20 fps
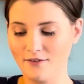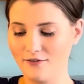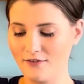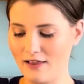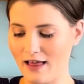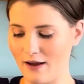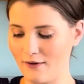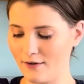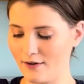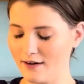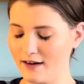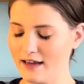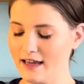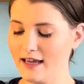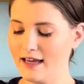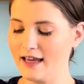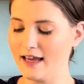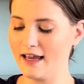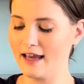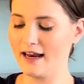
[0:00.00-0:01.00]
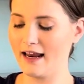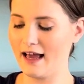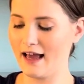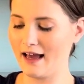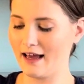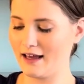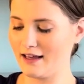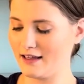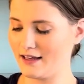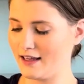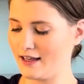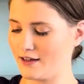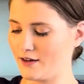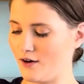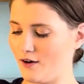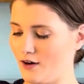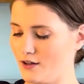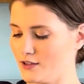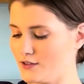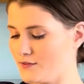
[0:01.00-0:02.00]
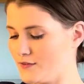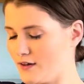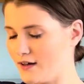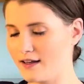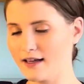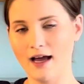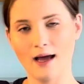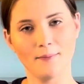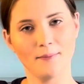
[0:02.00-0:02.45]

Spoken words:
flour. It calls for 1.5